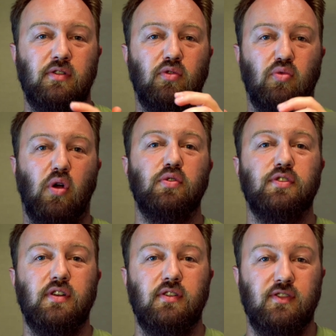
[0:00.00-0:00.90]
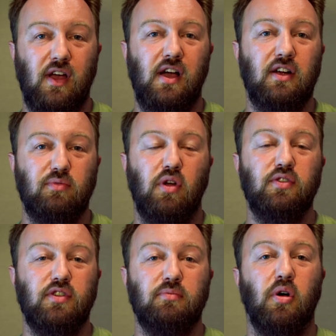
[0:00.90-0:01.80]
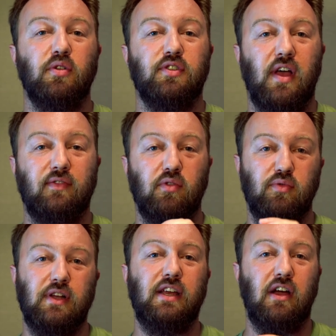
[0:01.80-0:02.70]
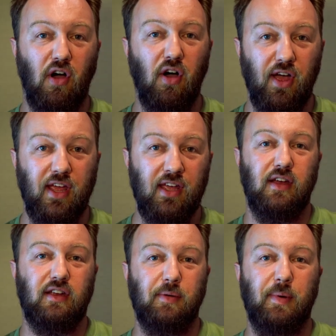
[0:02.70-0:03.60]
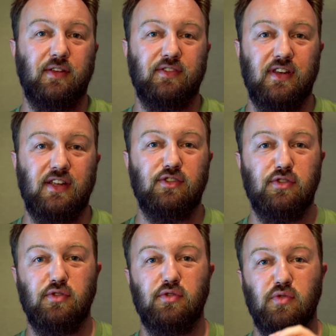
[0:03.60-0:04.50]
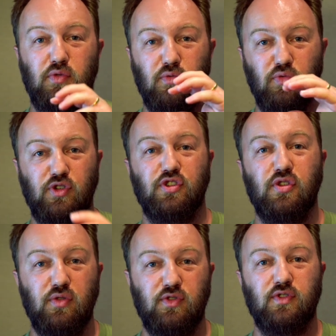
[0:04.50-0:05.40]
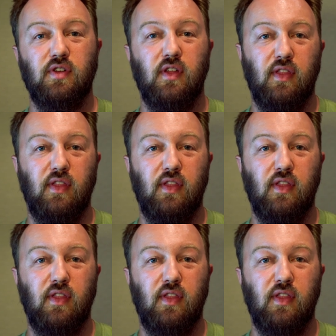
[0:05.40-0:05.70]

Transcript: Roasted, dark roasted malts have a really high capacity to reduce